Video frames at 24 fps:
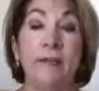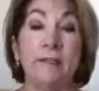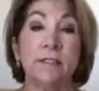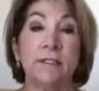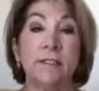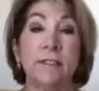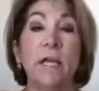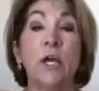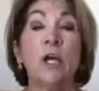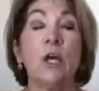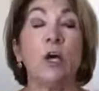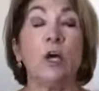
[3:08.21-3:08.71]

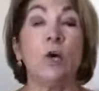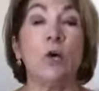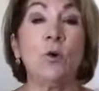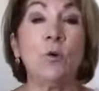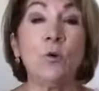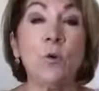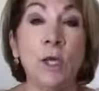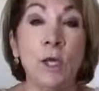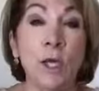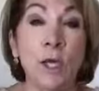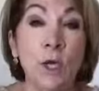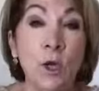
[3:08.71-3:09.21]

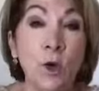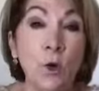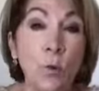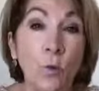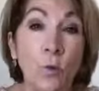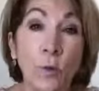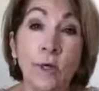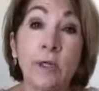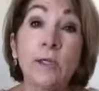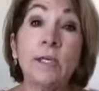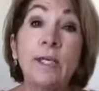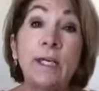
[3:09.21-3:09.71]
So
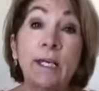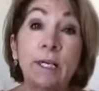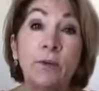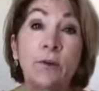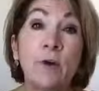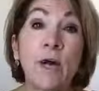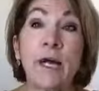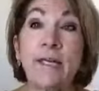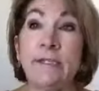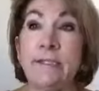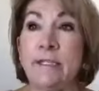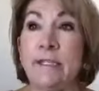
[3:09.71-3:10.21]
we're going to get
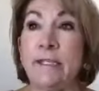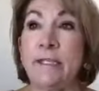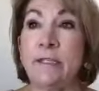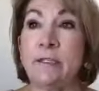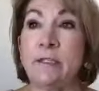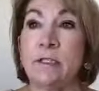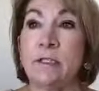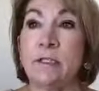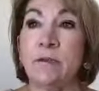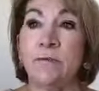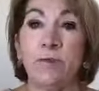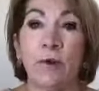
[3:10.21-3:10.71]
her
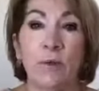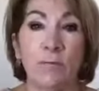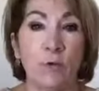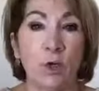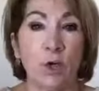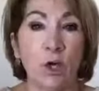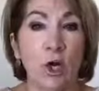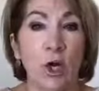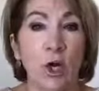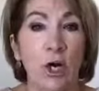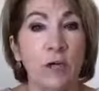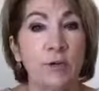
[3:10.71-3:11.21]
ideas from the
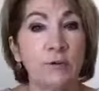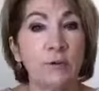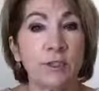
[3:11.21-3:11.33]
call.